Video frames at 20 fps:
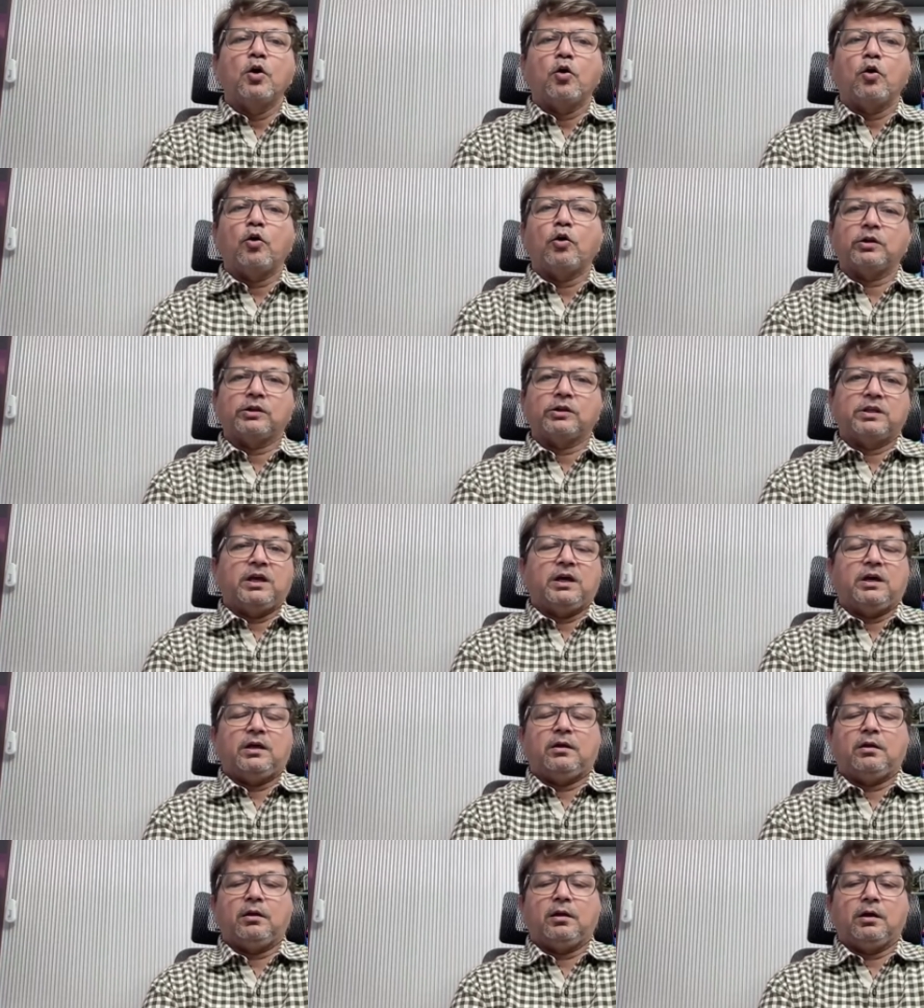or they
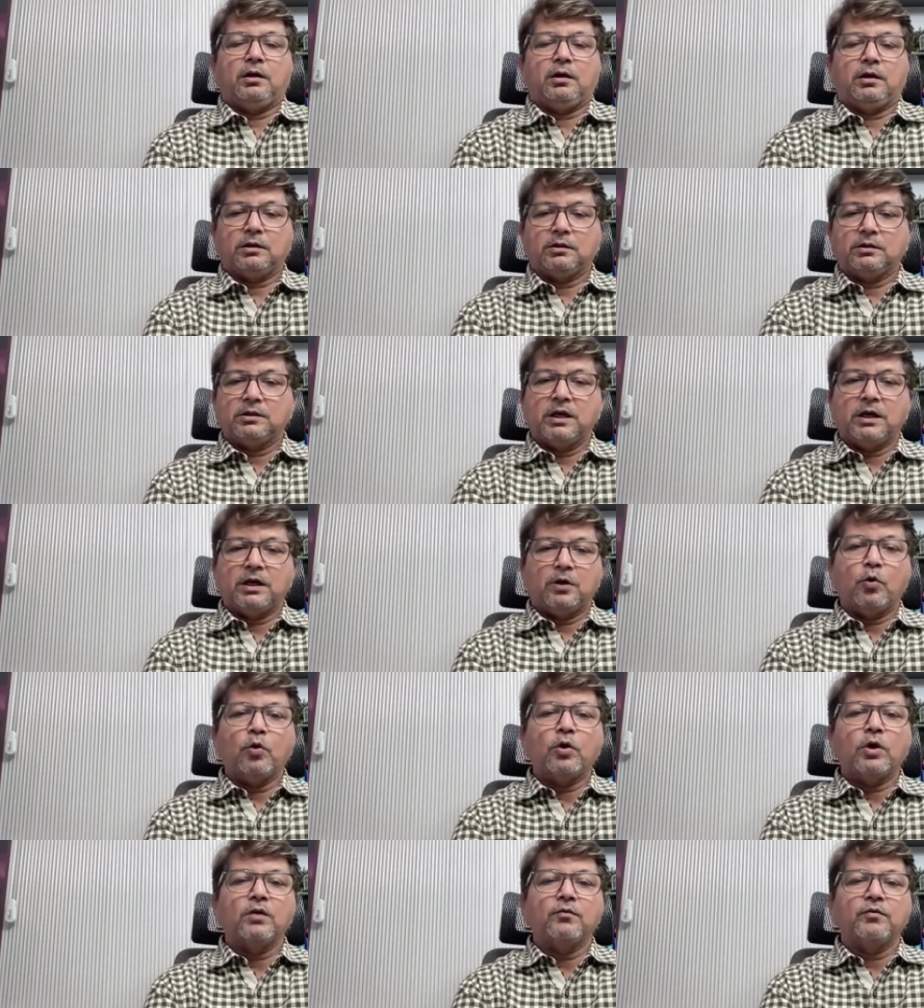are
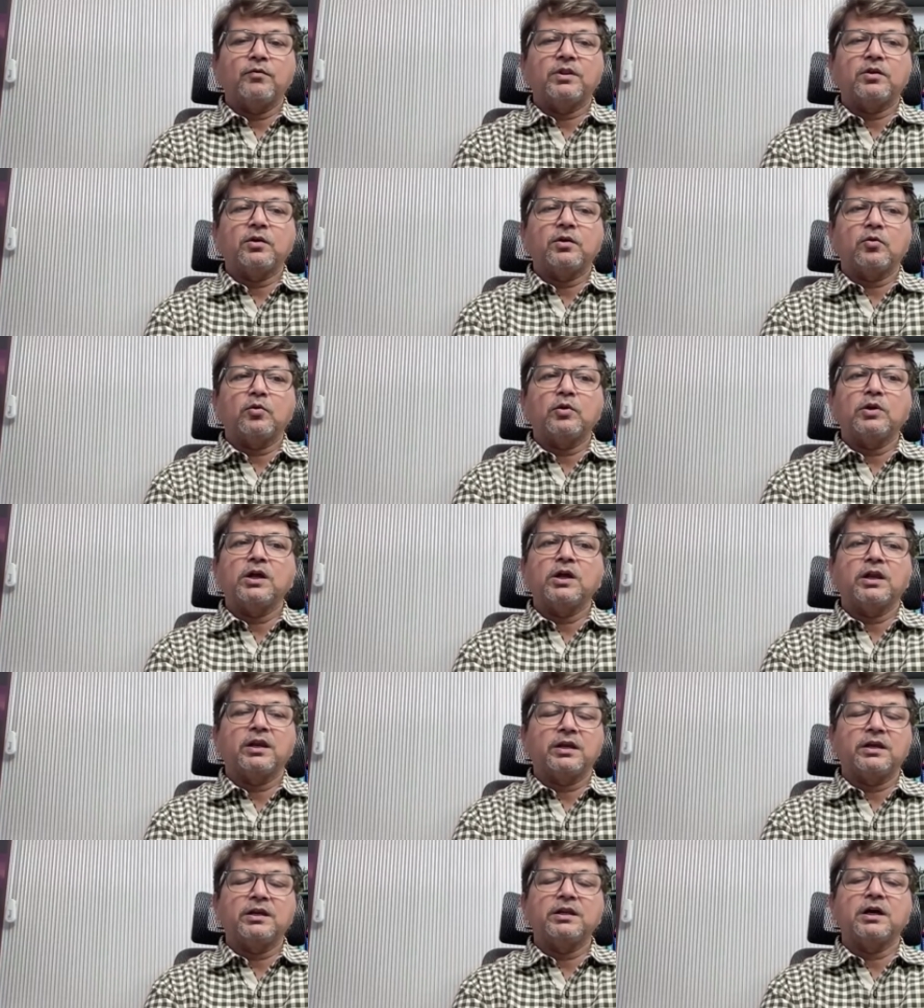okay with only an
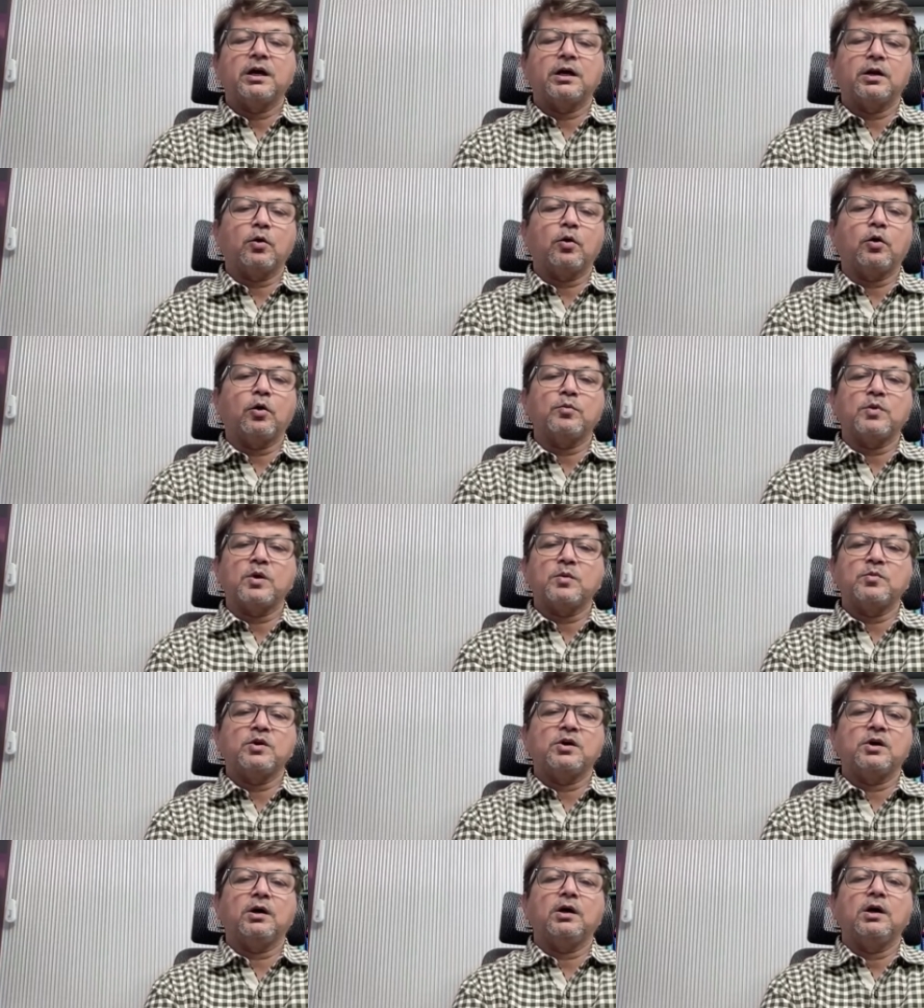EDR or
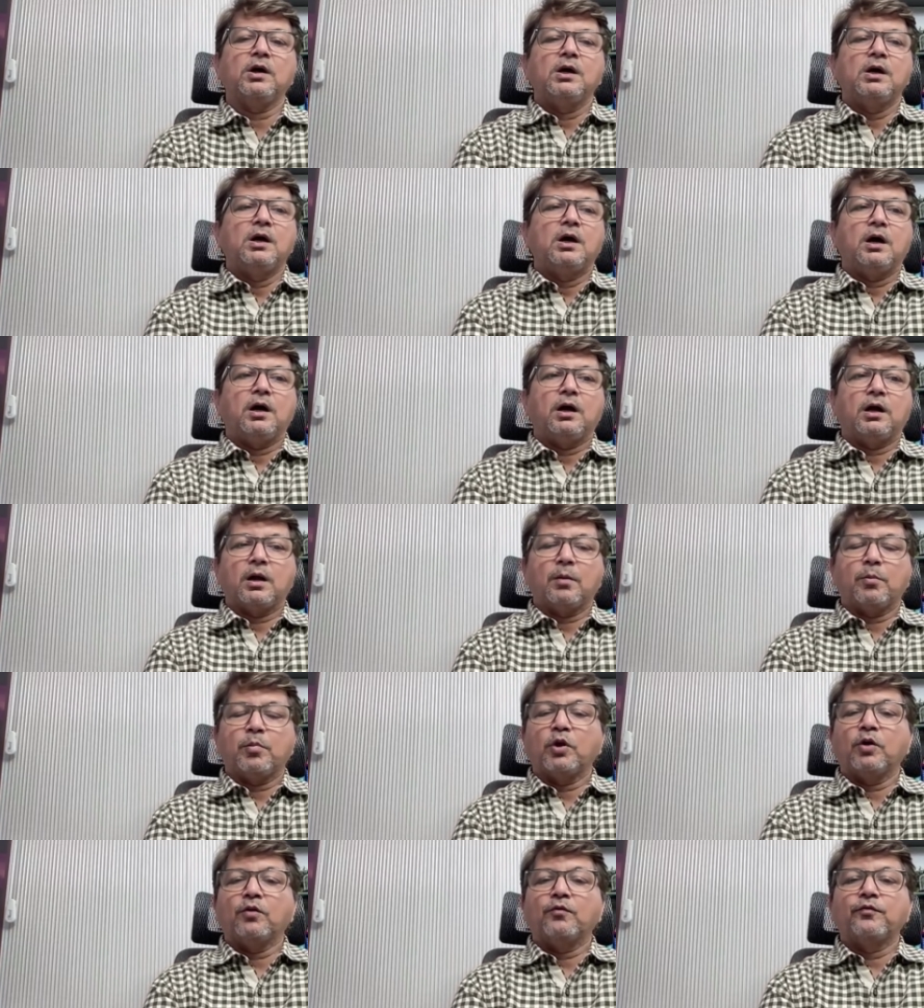maybe a
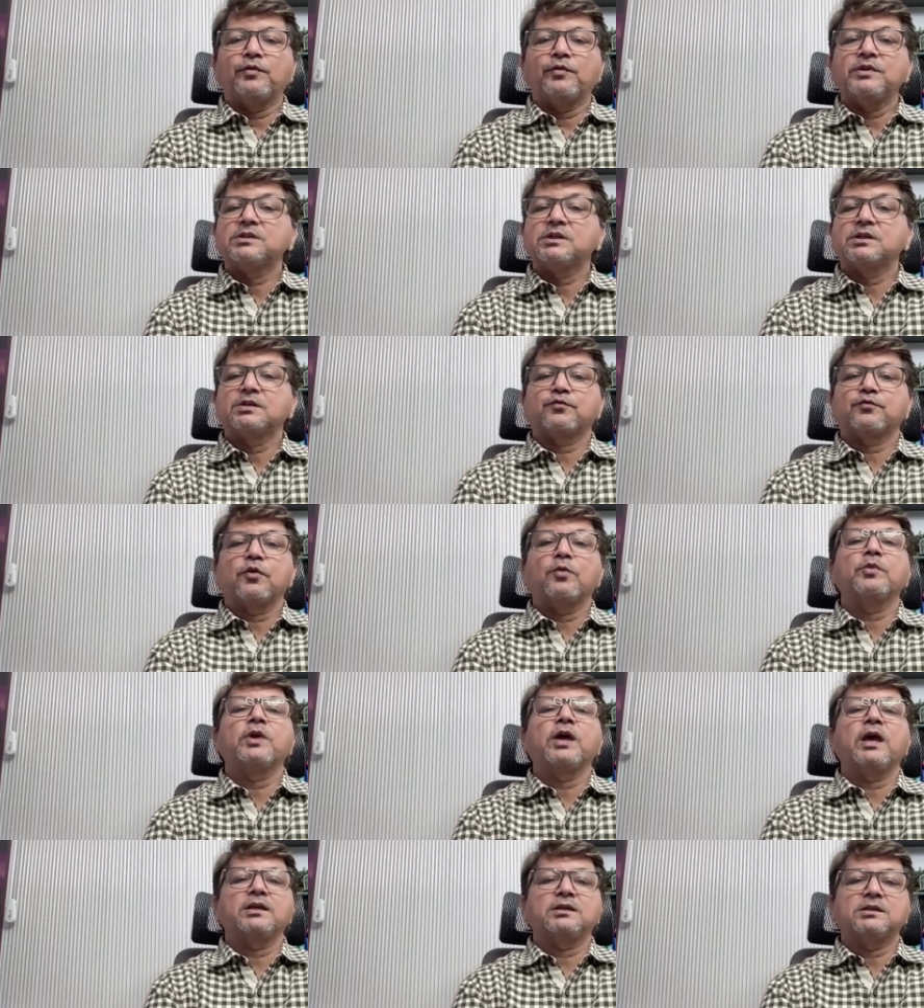couple of features from
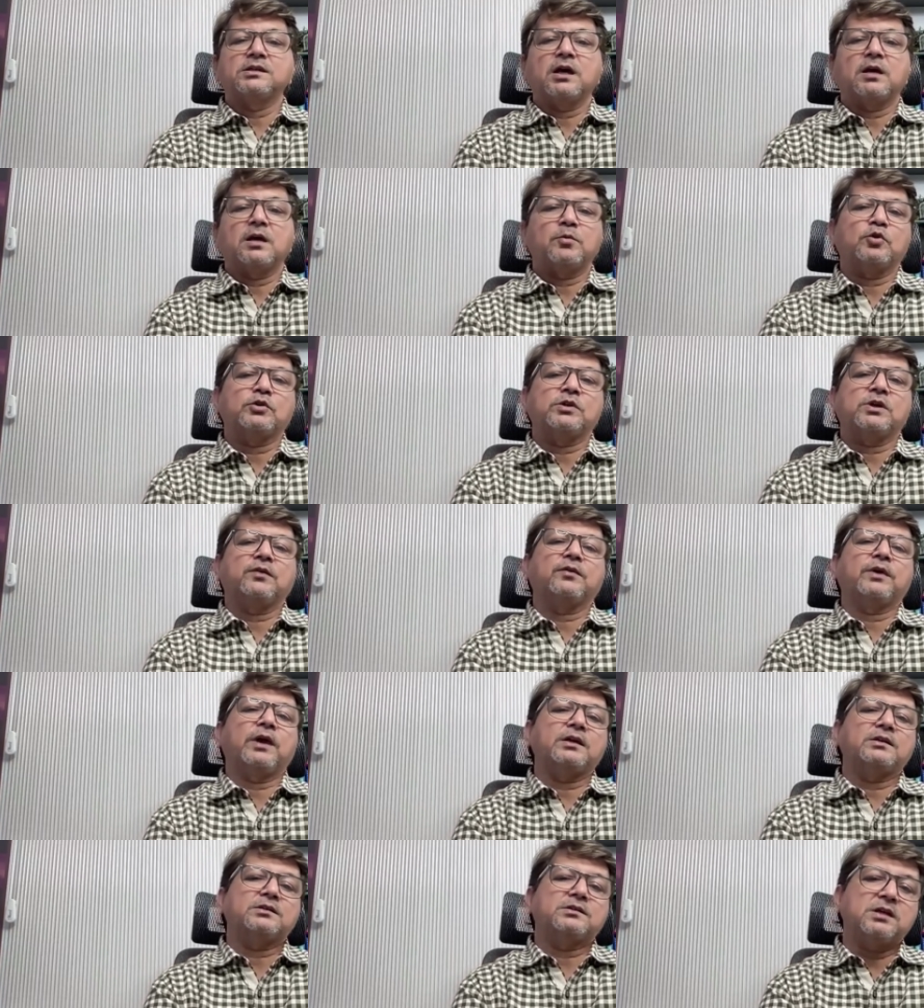the XDR, because
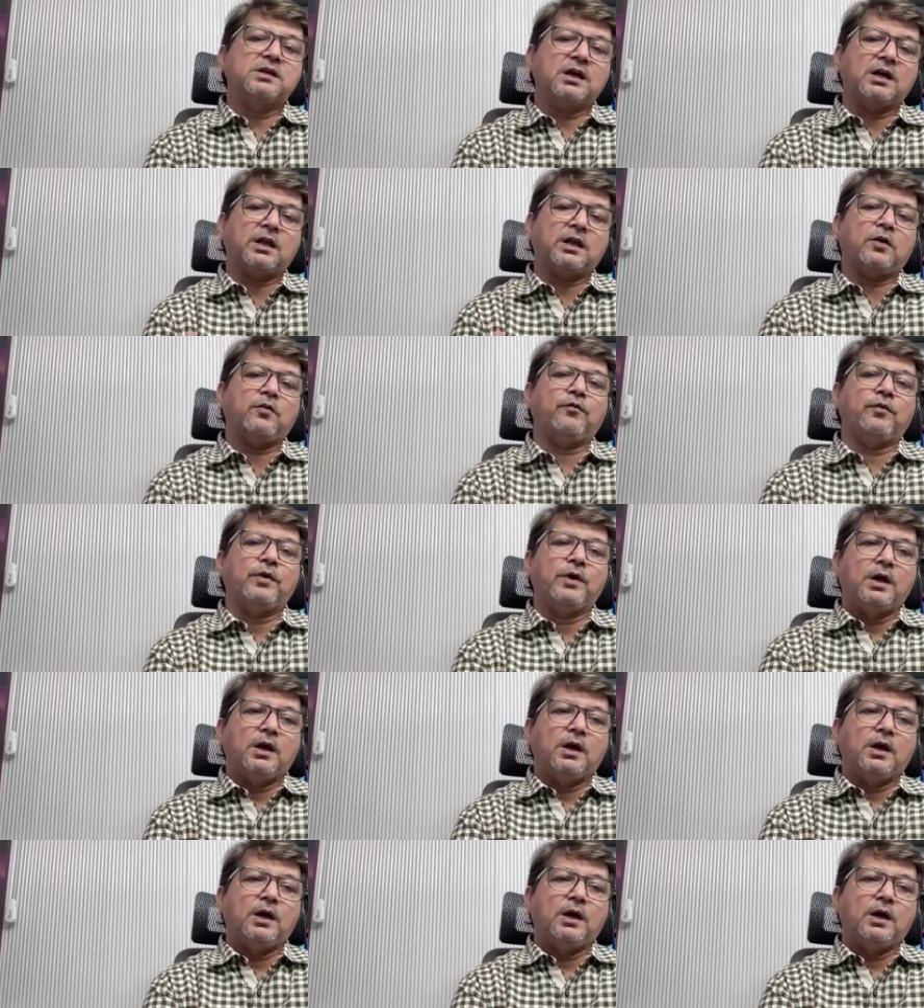XDR have